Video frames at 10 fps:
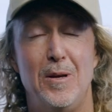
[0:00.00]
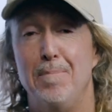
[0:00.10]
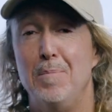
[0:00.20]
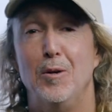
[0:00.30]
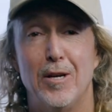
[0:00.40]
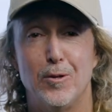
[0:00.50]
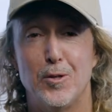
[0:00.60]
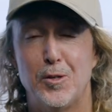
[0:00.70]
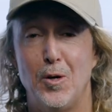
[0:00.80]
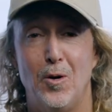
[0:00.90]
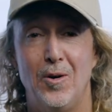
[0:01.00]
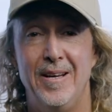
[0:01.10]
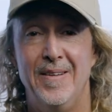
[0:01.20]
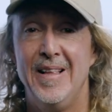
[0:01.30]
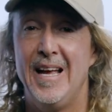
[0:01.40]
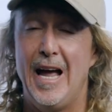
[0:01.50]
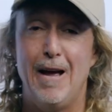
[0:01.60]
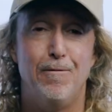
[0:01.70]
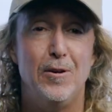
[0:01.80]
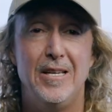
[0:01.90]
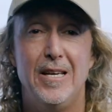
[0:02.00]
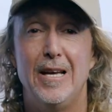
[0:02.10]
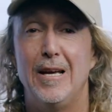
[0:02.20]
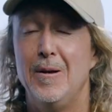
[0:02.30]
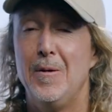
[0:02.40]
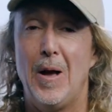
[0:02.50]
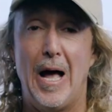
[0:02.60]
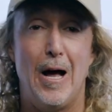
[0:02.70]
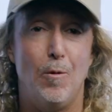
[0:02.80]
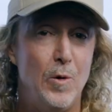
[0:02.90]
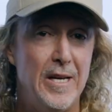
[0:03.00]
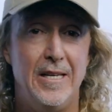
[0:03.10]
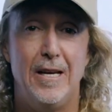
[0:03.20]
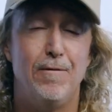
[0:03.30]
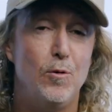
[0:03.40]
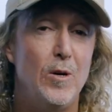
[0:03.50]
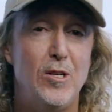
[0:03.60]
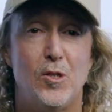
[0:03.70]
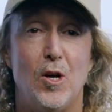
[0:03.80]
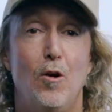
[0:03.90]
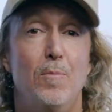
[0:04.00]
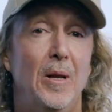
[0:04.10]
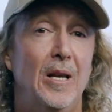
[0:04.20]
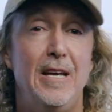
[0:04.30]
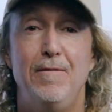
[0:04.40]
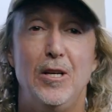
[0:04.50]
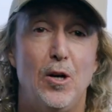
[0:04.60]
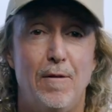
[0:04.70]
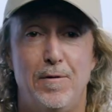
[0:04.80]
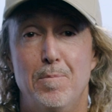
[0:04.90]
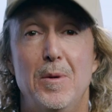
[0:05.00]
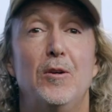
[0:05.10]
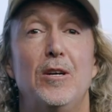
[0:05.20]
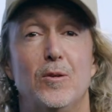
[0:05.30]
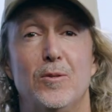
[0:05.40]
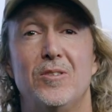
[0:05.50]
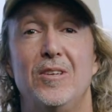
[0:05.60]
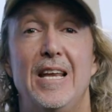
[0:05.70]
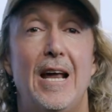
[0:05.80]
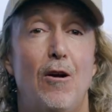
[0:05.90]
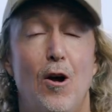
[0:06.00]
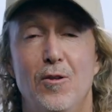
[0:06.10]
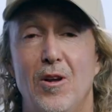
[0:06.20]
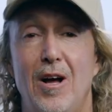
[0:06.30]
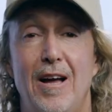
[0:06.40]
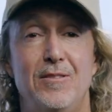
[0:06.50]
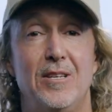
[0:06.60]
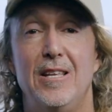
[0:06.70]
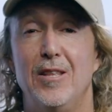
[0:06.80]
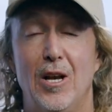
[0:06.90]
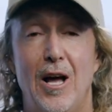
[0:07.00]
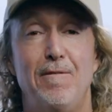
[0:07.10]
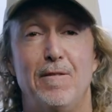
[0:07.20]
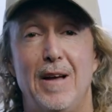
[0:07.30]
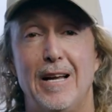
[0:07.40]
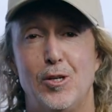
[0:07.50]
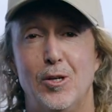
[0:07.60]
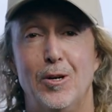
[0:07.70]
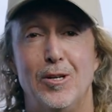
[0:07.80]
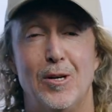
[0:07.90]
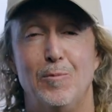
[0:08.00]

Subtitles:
to be a miracle story. Every year we give and we sow, believing God for miracles in our own lives and in the life of our church.